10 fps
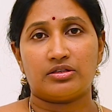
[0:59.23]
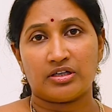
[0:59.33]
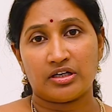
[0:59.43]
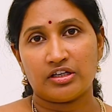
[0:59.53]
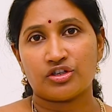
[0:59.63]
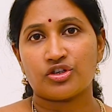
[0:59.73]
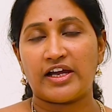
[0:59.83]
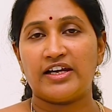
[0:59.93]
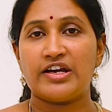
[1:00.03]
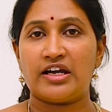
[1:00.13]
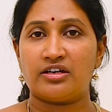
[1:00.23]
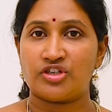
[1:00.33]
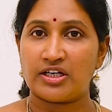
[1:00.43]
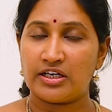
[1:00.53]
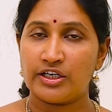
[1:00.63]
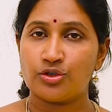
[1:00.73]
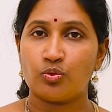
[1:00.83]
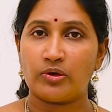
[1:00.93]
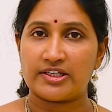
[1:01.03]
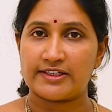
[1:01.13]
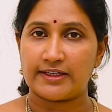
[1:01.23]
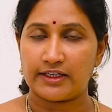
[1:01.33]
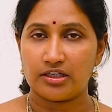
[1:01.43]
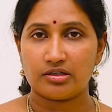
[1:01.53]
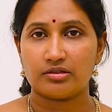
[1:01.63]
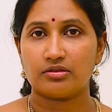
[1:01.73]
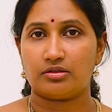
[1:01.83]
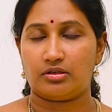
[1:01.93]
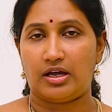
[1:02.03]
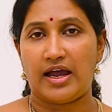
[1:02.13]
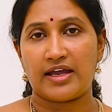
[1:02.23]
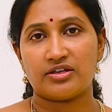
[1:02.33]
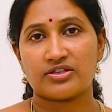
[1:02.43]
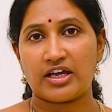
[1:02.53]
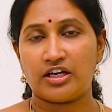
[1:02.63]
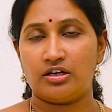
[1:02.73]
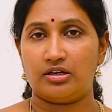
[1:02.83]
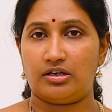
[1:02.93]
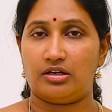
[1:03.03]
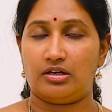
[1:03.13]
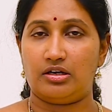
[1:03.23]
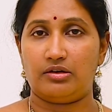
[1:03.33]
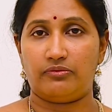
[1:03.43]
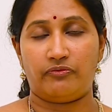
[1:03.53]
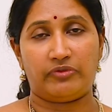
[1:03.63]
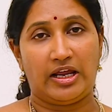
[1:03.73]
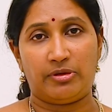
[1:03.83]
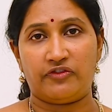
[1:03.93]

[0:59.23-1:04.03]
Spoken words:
Turn the child gently to one side. Either side can